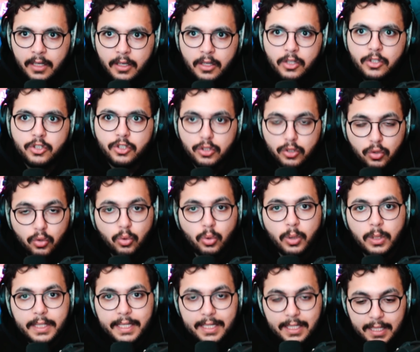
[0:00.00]

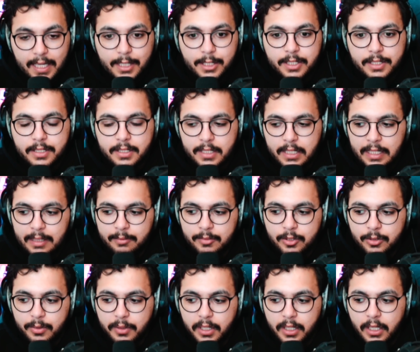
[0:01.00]
school League of Legends team
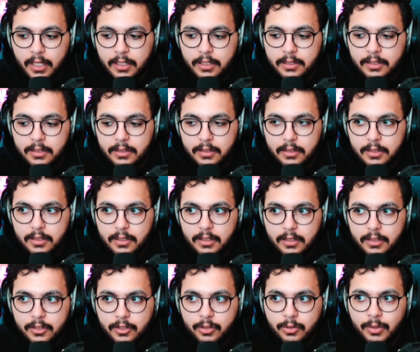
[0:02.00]
to
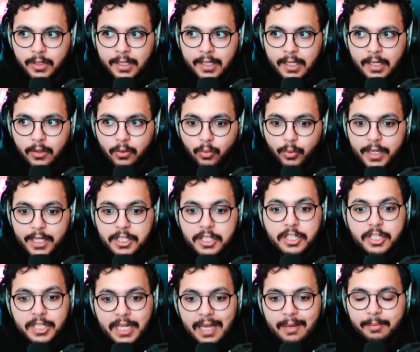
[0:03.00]
a
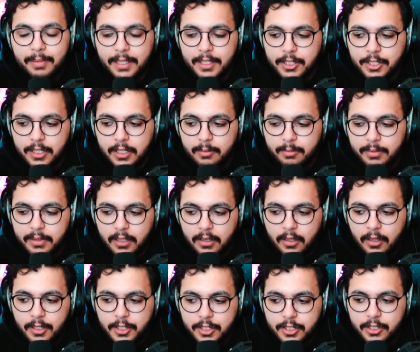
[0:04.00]
region championship, the
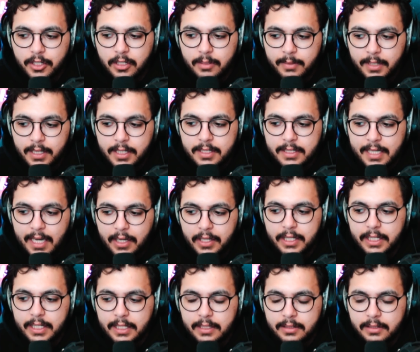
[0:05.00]
largest tournament in the
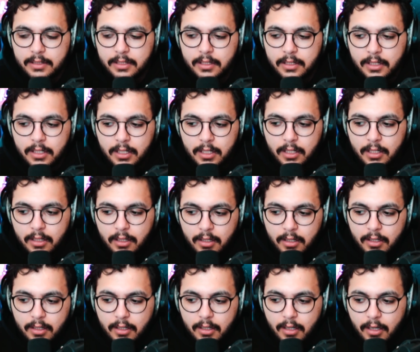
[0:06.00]
Southeast,
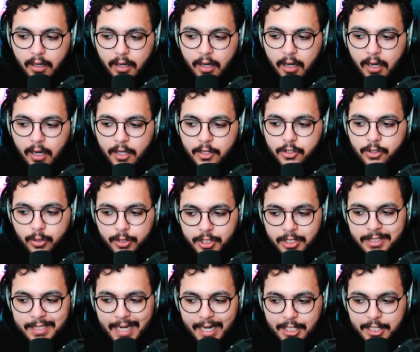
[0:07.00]
Georgia
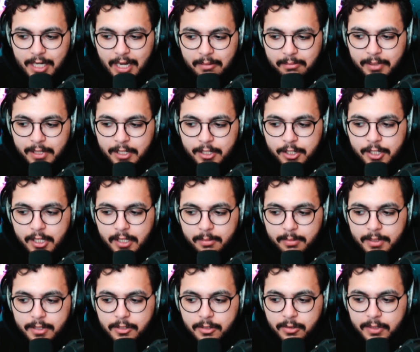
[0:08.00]
Tech Championship
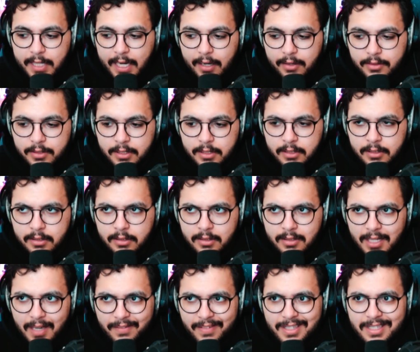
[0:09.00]
in
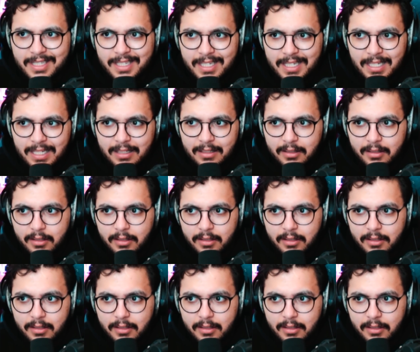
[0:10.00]
2017.